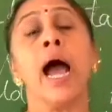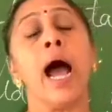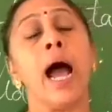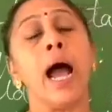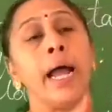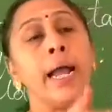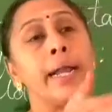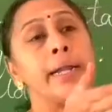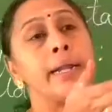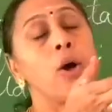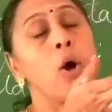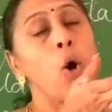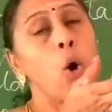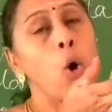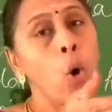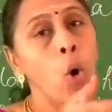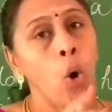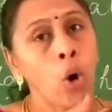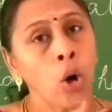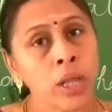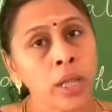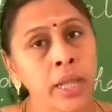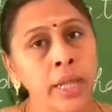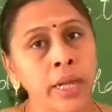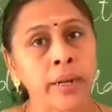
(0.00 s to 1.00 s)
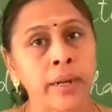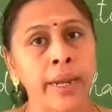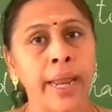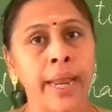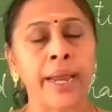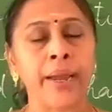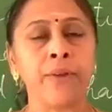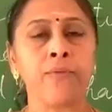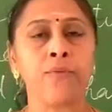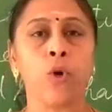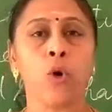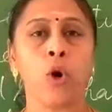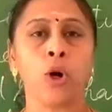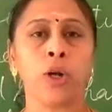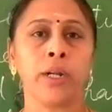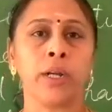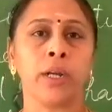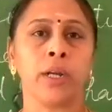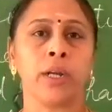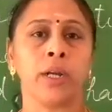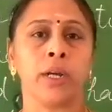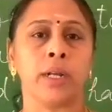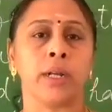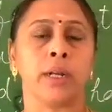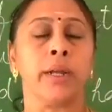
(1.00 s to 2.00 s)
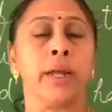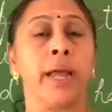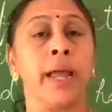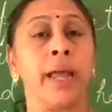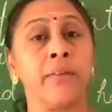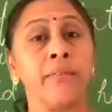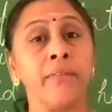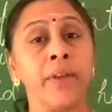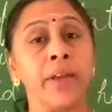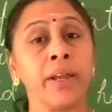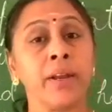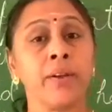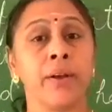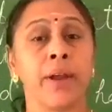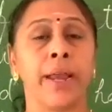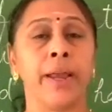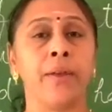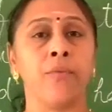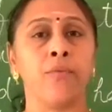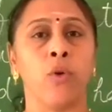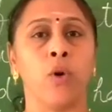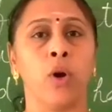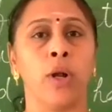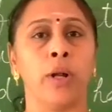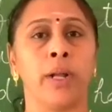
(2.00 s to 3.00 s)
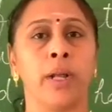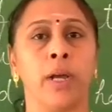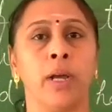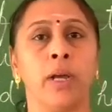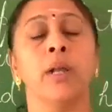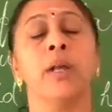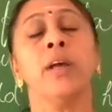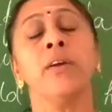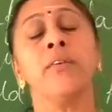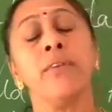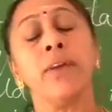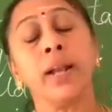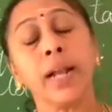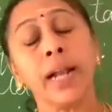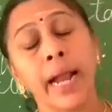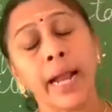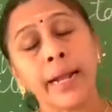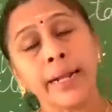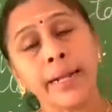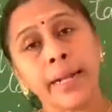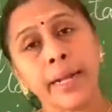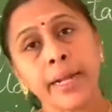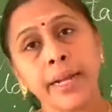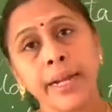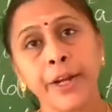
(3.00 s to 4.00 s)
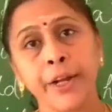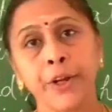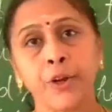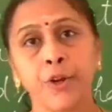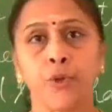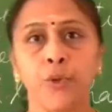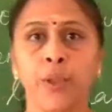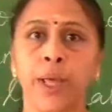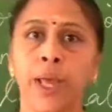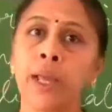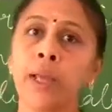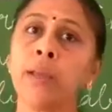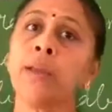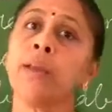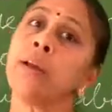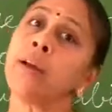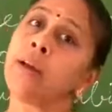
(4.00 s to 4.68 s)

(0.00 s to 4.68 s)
and all the rainwater, heavy rainwater will enter into the